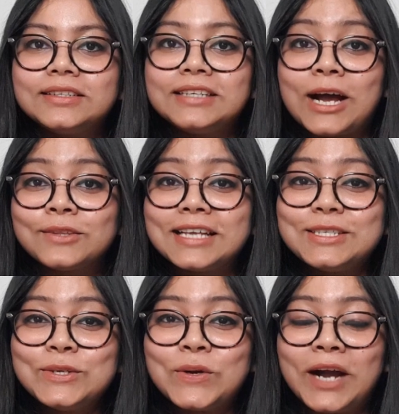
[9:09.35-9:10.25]
Now that
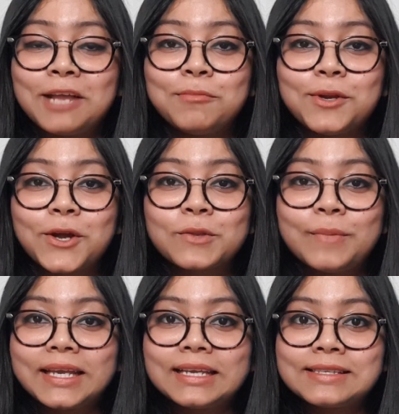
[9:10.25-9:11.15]
you know I am not
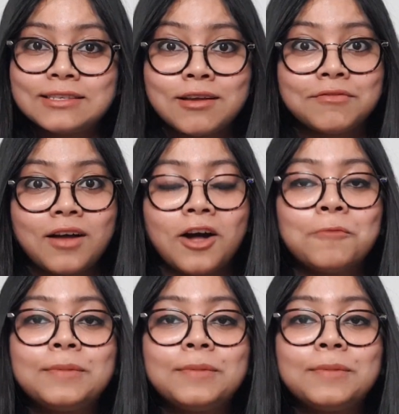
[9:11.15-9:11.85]
making stuff up,